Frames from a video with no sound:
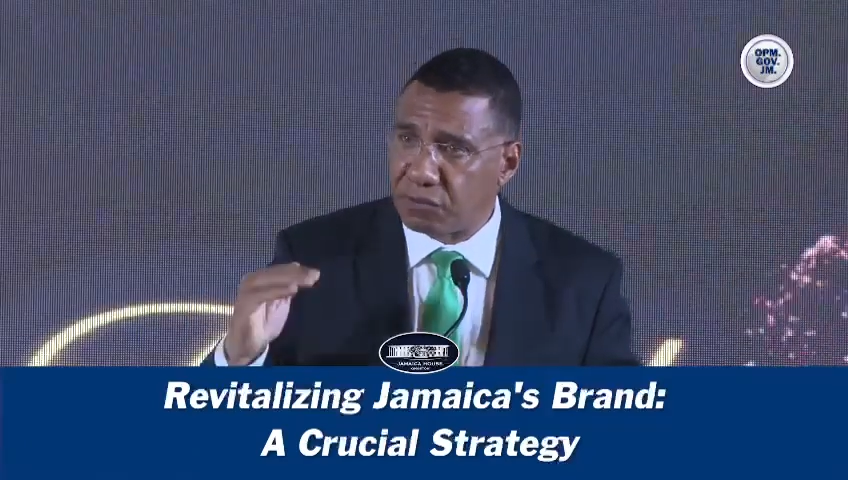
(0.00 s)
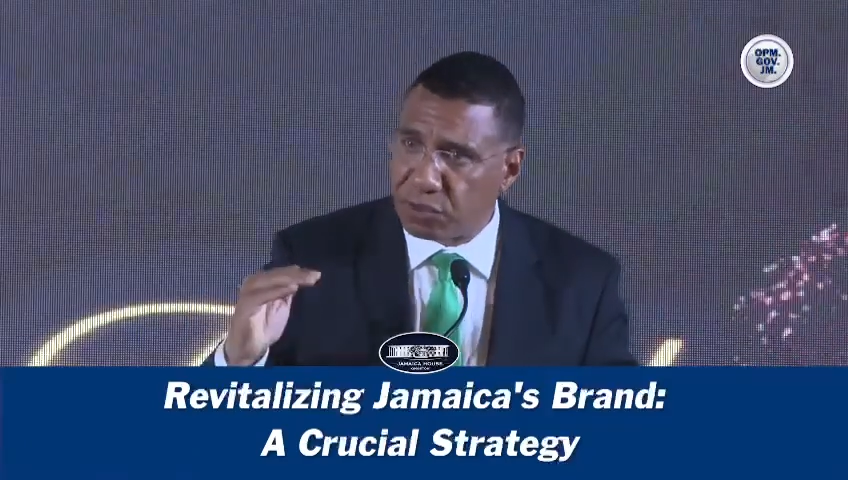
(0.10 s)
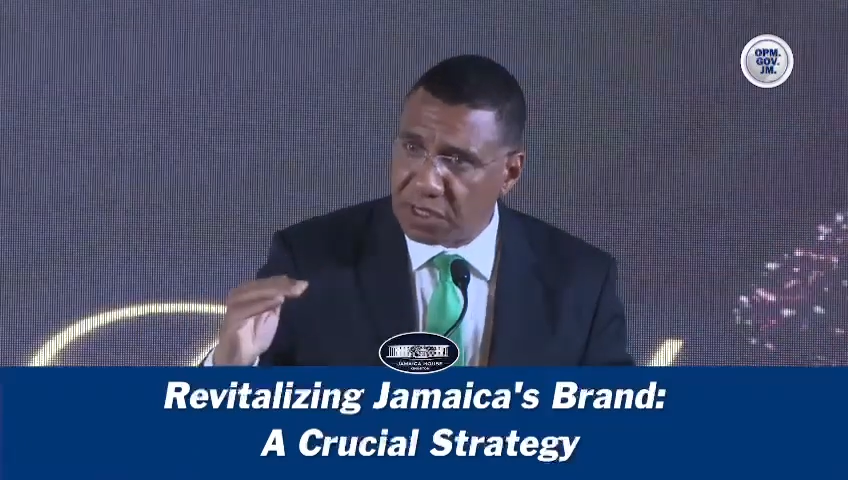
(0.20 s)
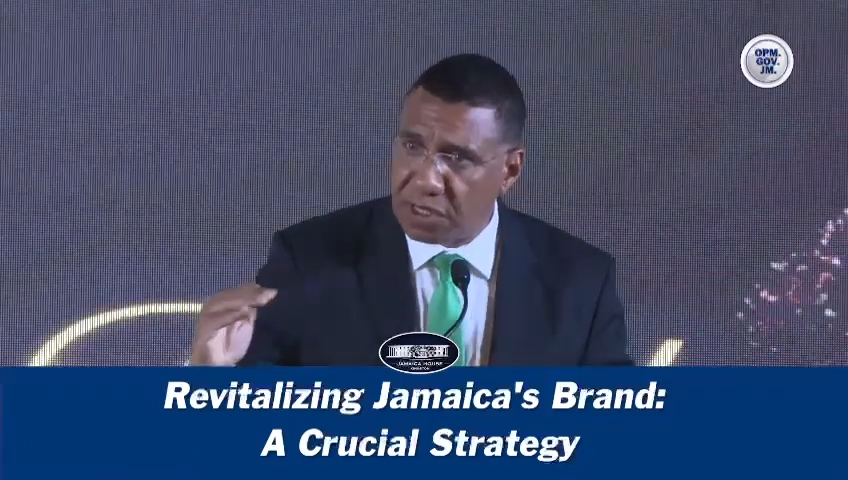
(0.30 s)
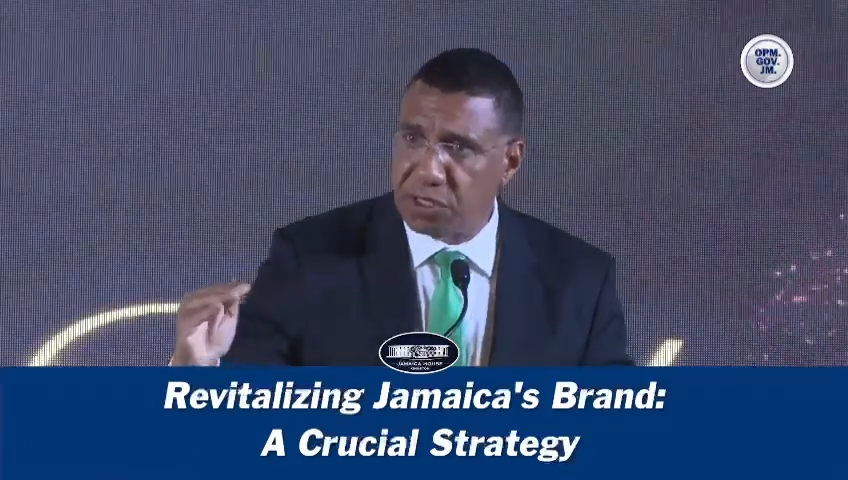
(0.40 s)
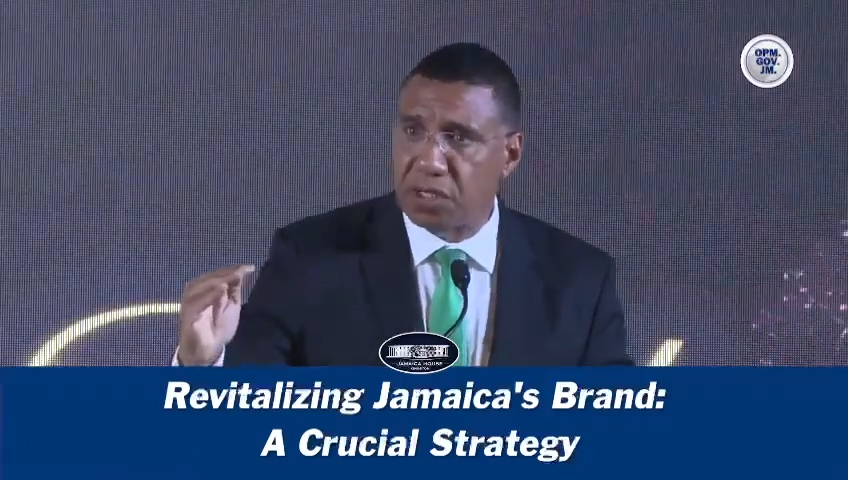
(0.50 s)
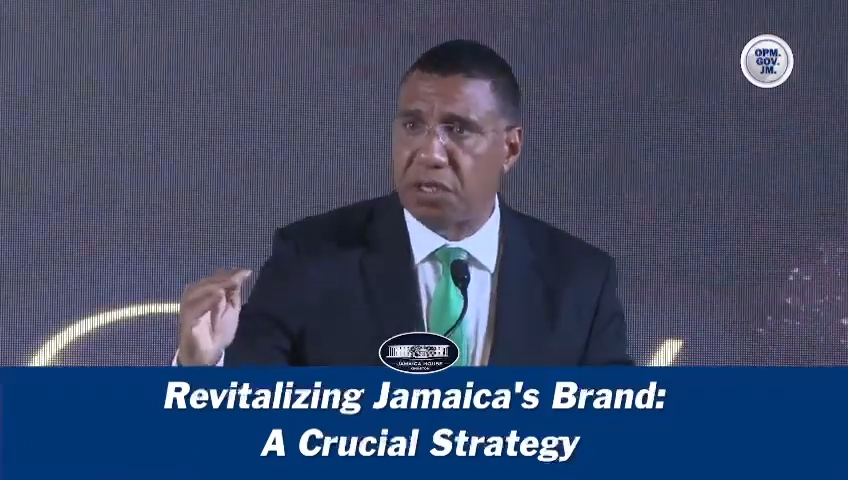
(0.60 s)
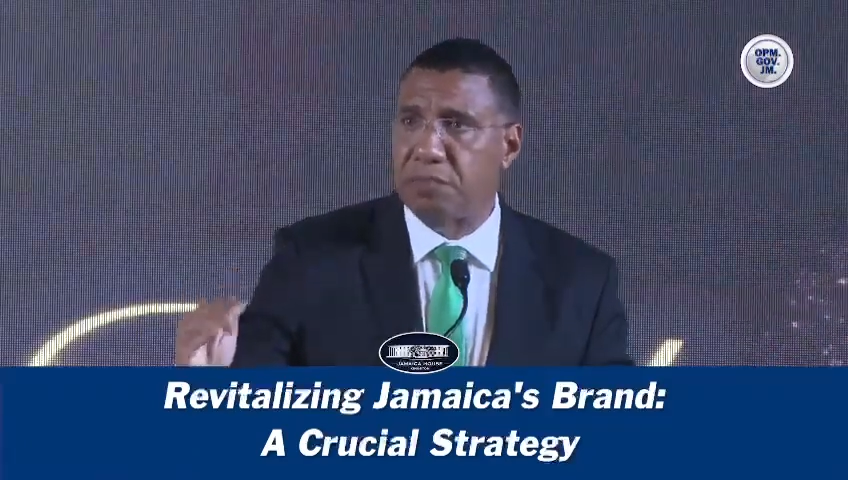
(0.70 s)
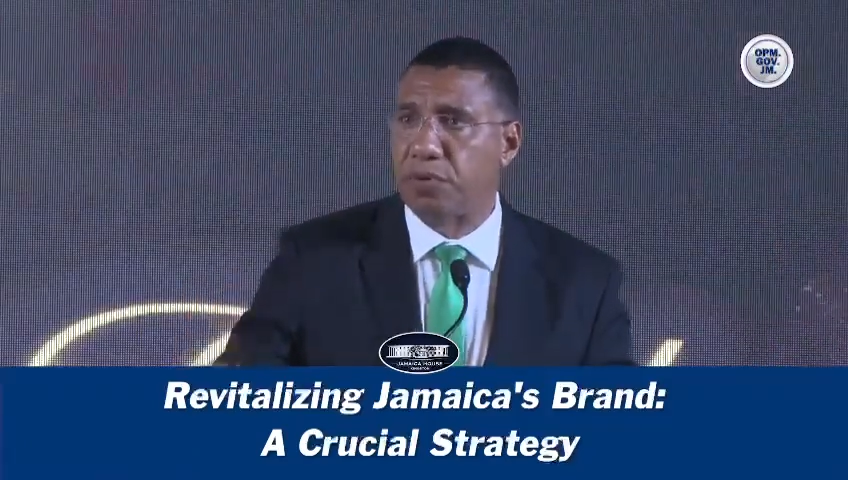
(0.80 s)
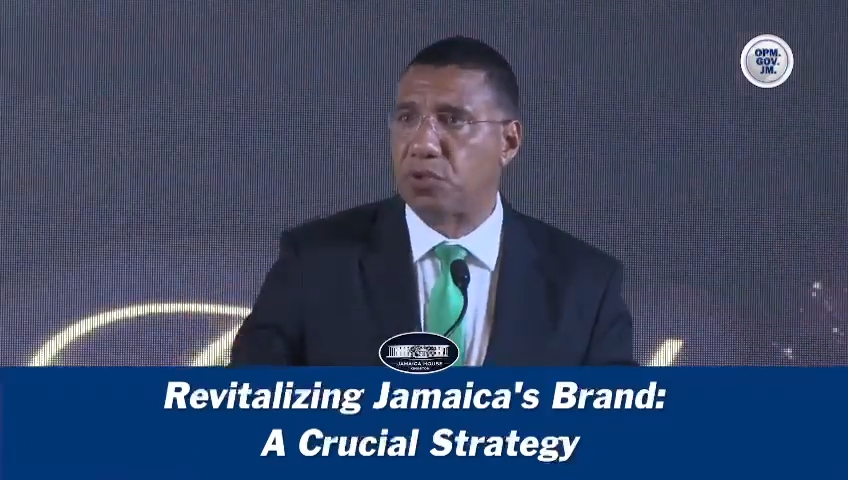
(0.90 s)
strategic
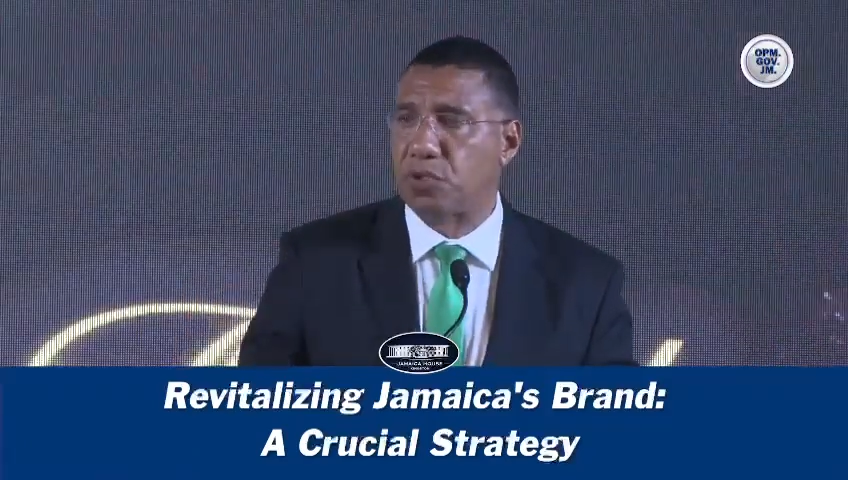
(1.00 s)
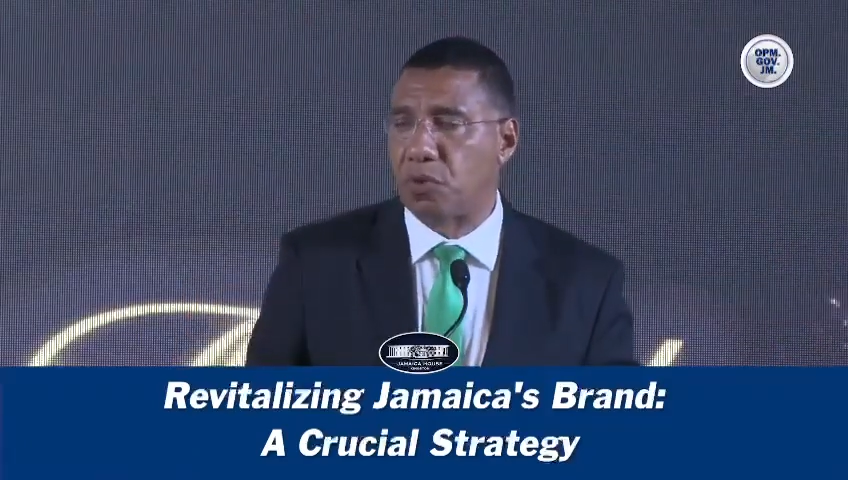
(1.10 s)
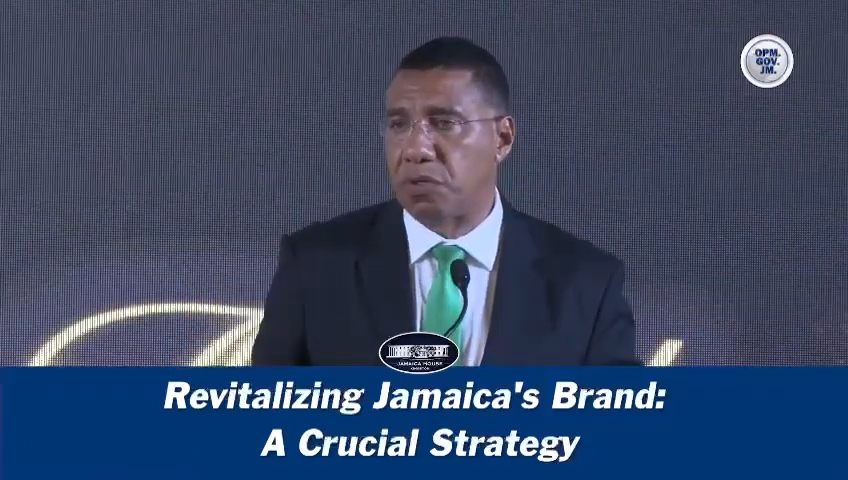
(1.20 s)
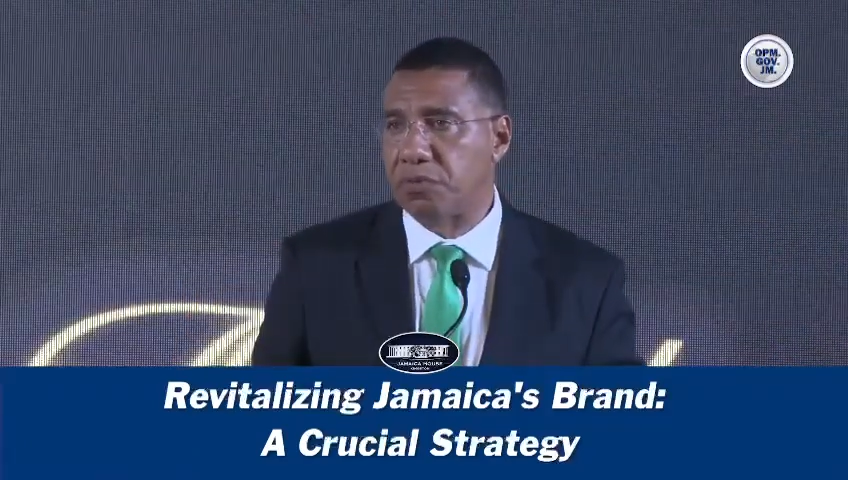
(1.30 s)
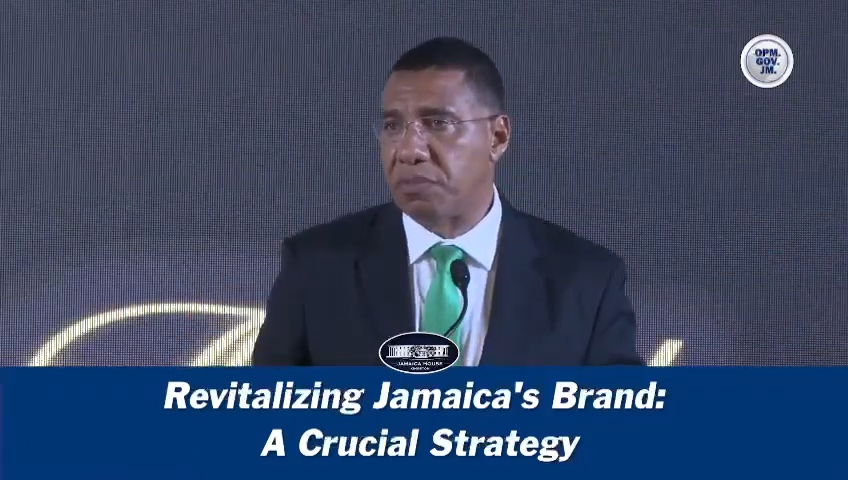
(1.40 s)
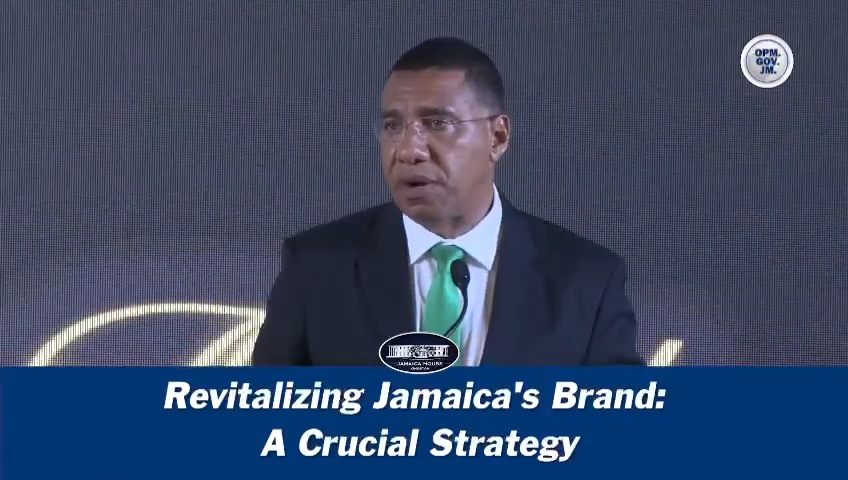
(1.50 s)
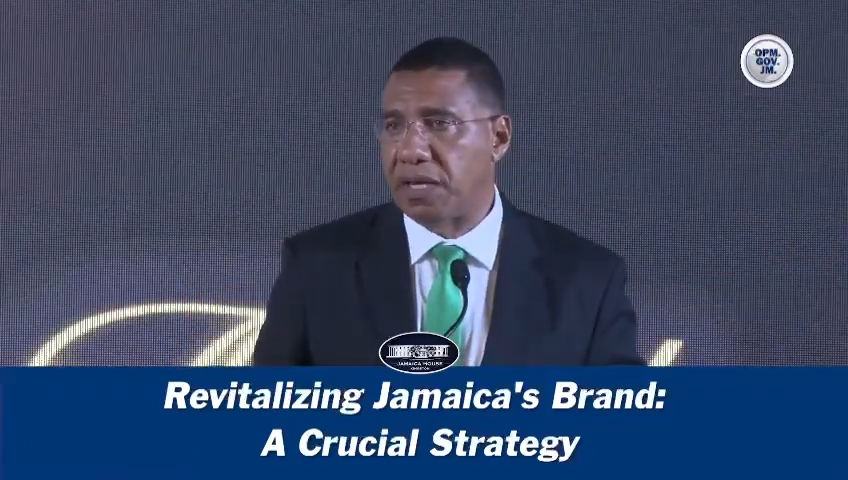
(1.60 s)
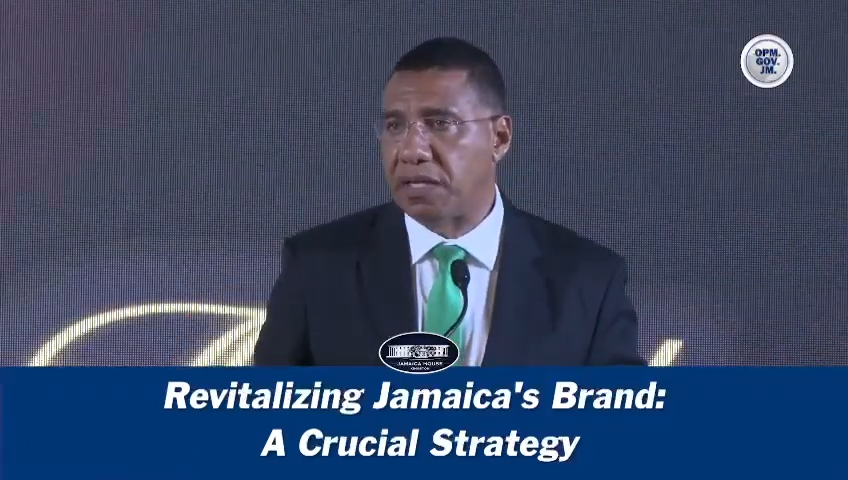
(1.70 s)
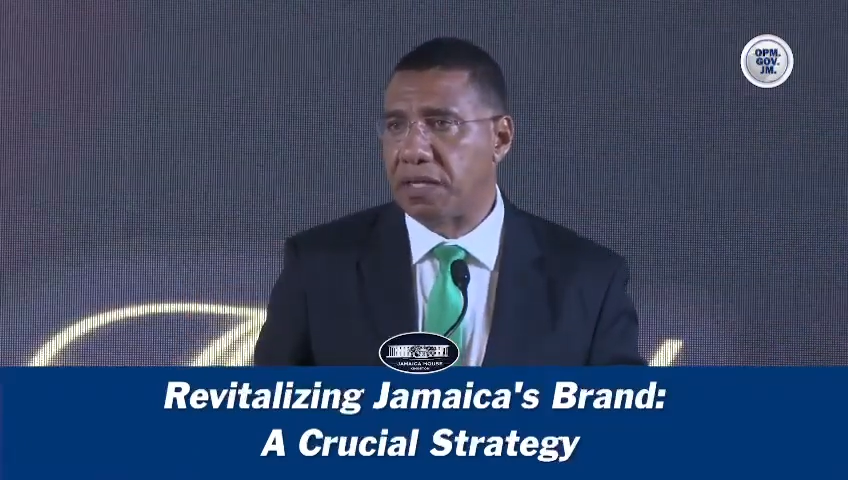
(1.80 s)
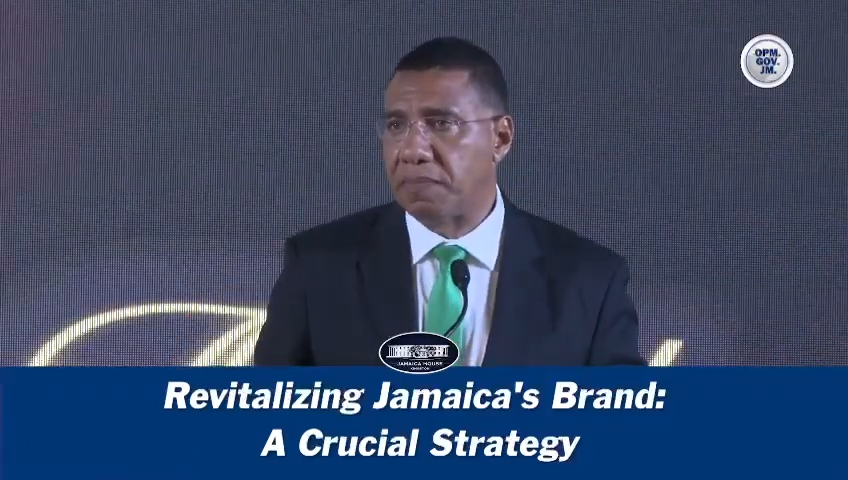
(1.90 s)
approach to our
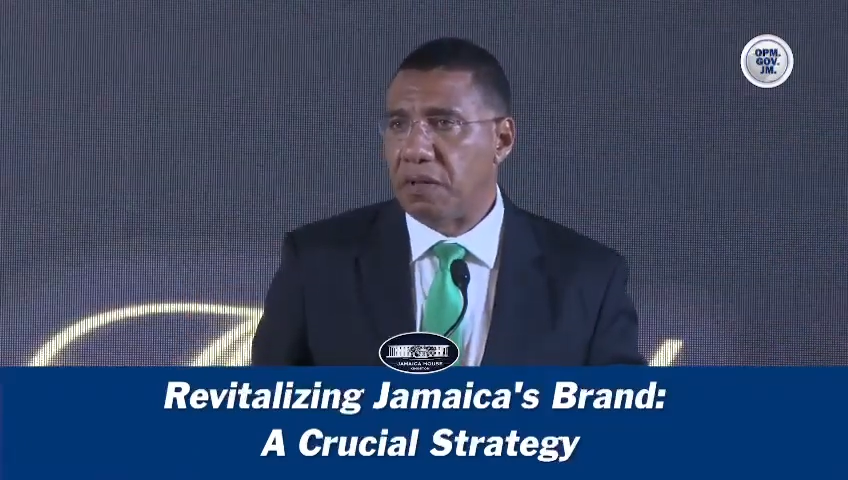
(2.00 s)
rebranding.